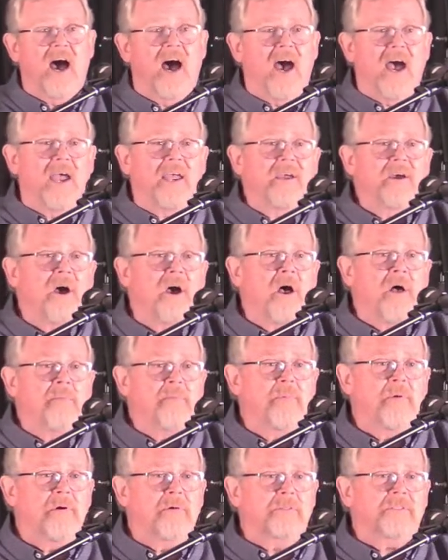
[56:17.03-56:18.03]
I
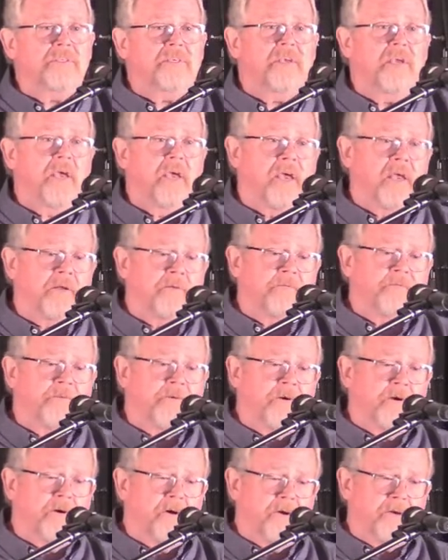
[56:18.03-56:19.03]
almost can
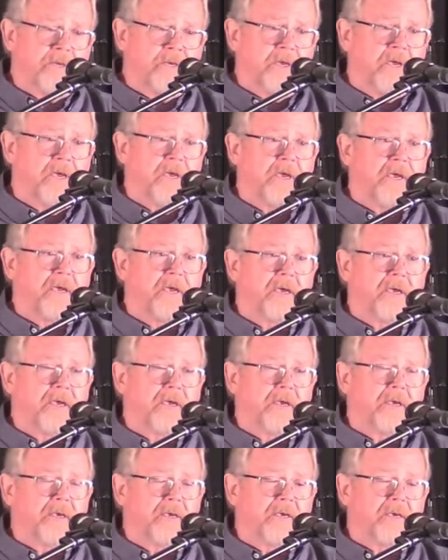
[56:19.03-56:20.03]

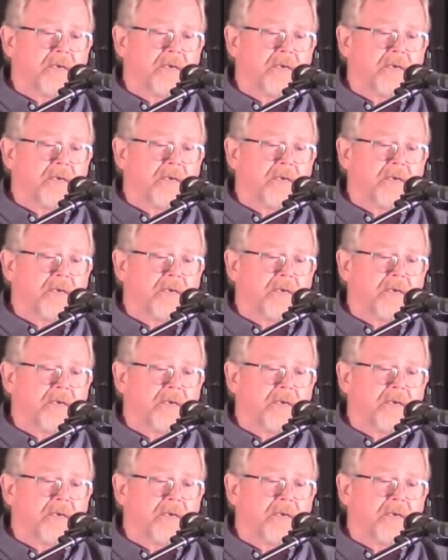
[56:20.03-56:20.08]
forget.